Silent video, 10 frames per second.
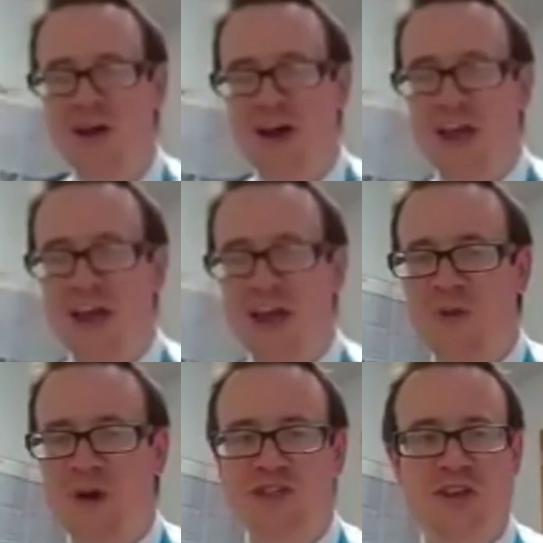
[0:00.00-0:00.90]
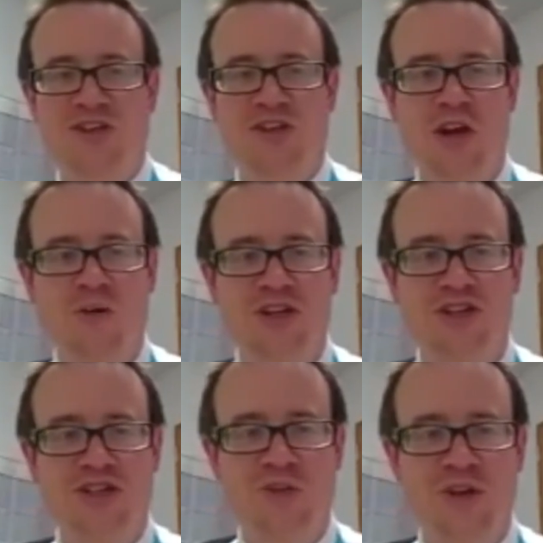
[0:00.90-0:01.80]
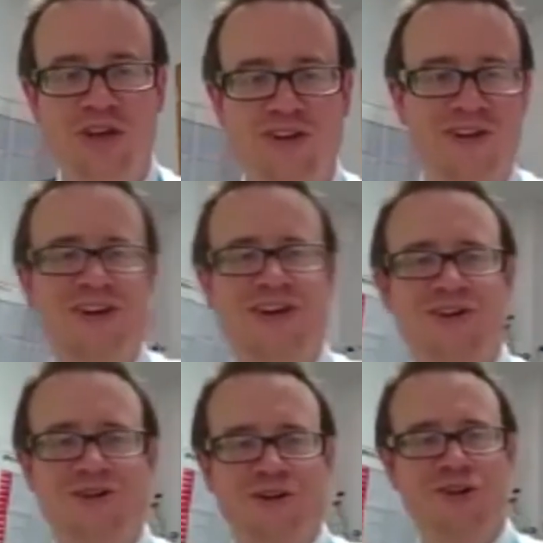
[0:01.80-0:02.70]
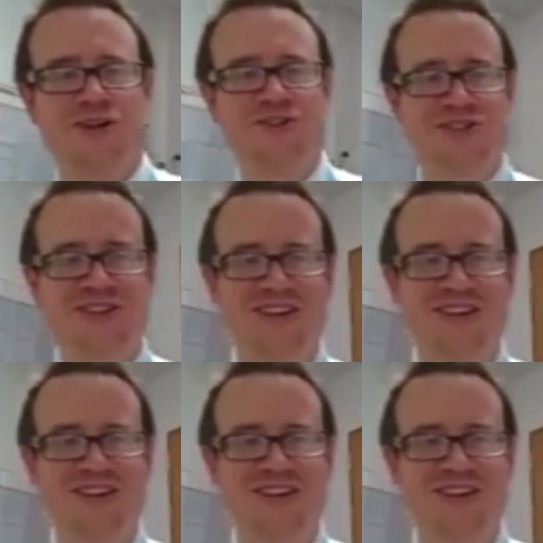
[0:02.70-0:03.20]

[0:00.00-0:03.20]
game and to answer any questions, I believe. Good luck, folks.